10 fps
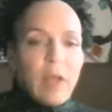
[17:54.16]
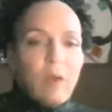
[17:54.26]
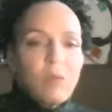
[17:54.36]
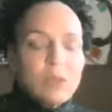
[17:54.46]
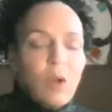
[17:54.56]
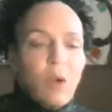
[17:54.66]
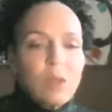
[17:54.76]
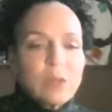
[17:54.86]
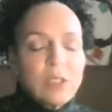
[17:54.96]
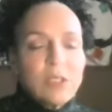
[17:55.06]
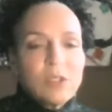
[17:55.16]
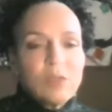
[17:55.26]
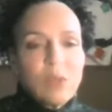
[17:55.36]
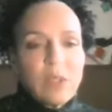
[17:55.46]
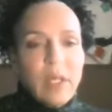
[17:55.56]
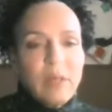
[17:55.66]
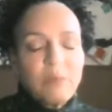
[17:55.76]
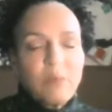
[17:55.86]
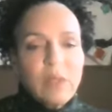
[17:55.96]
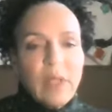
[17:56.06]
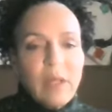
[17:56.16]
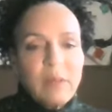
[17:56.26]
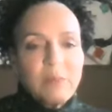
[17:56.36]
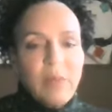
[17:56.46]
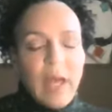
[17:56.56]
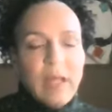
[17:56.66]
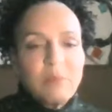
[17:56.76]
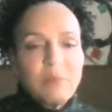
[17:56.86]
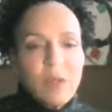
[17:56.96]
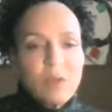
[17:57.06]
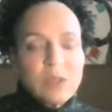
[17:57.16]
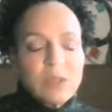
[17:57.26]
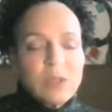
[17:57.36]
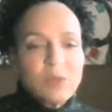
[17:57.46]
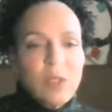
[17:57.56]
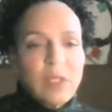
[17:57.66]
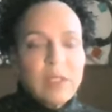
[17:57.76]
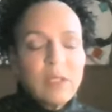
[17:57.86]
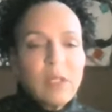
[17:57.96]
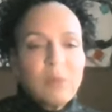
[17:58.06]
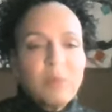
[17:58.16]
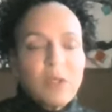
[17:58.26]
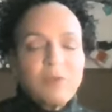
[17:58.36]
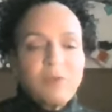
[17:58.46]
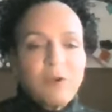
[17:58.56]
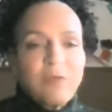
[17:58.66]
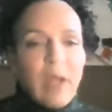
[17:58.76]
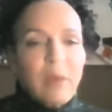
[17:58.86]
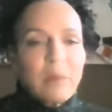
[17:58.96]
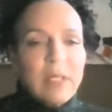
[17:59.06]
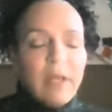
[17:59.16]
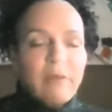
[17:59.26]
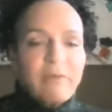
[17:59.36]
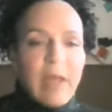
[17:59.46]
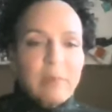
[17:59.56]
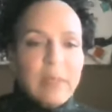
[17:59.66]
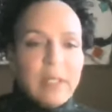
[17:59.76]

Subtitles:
that was the whole intention when they had it built, is really build it for family, let family